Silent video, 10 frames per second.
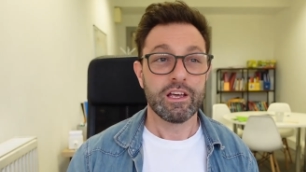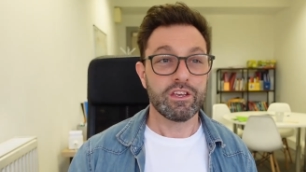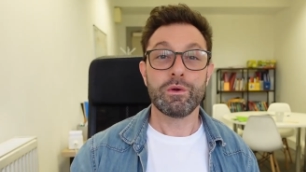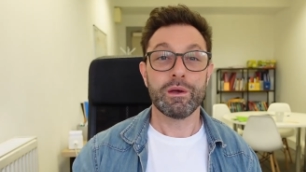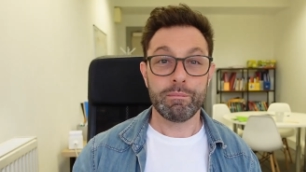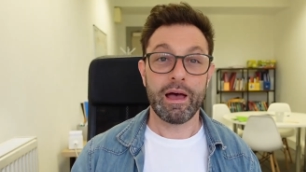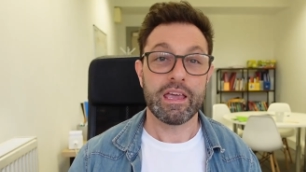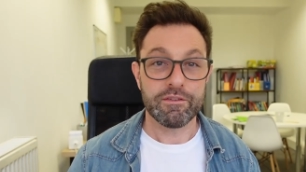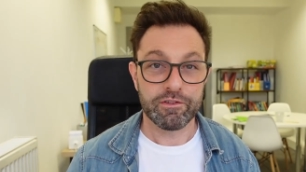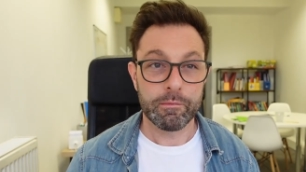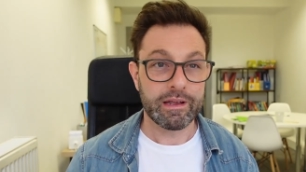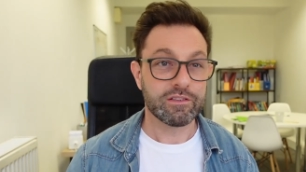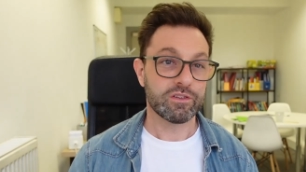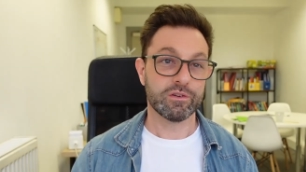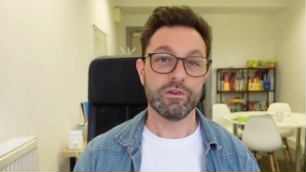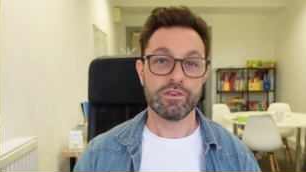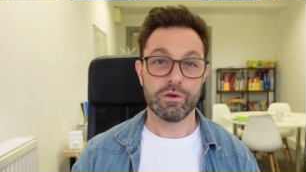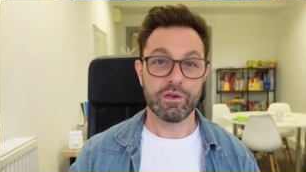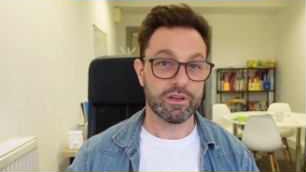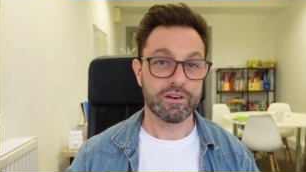You can pay for a mentor,
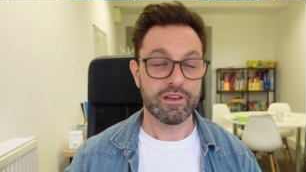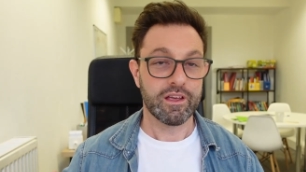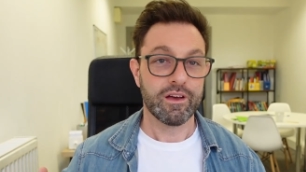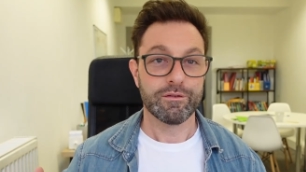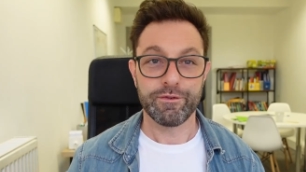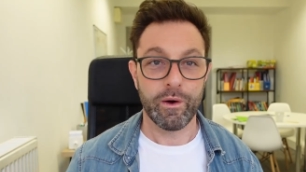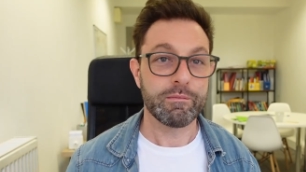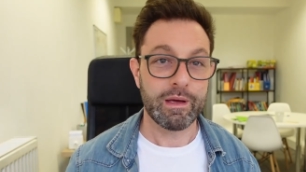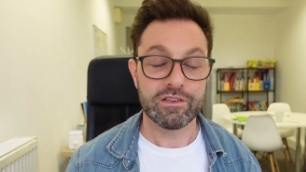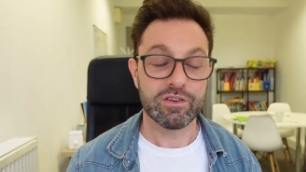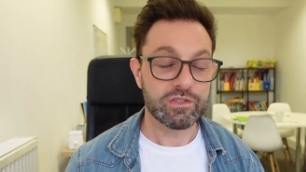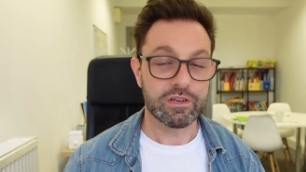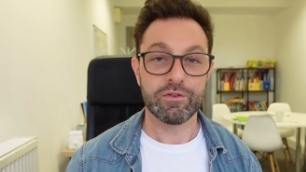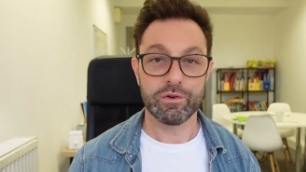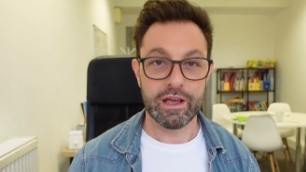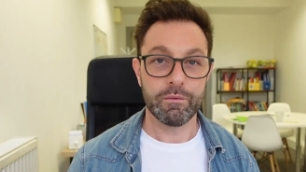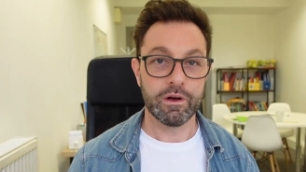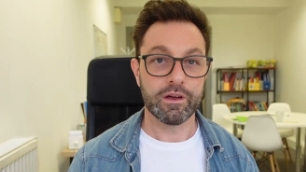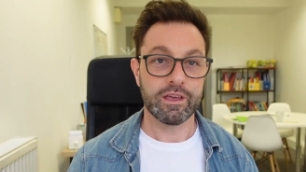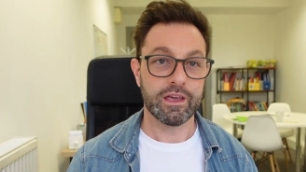you can find mentors if you're
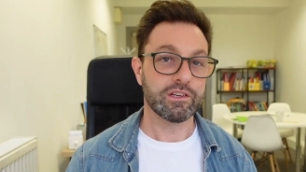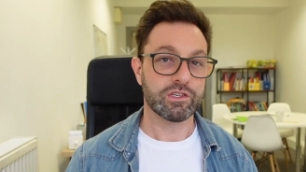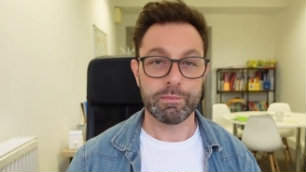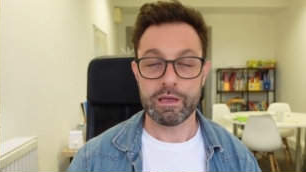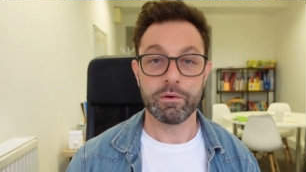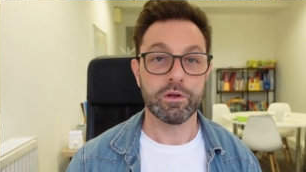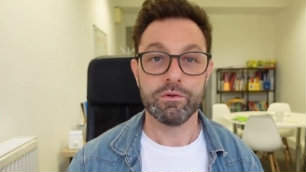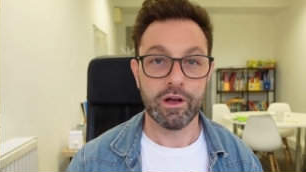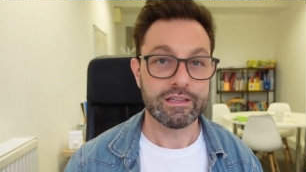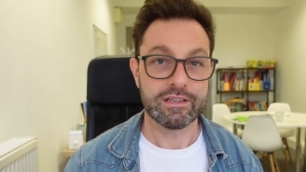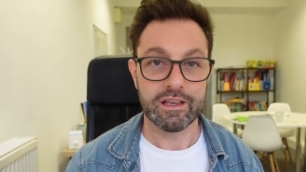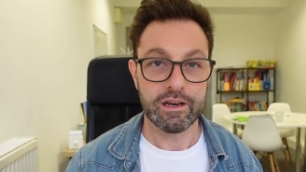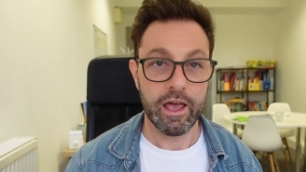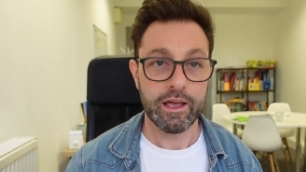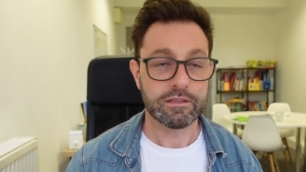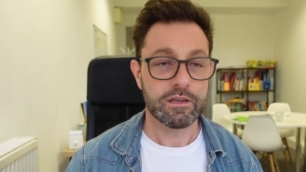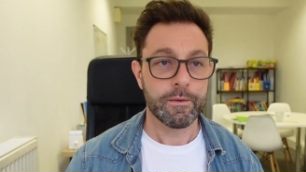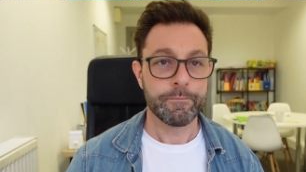networking and just people who like to connect.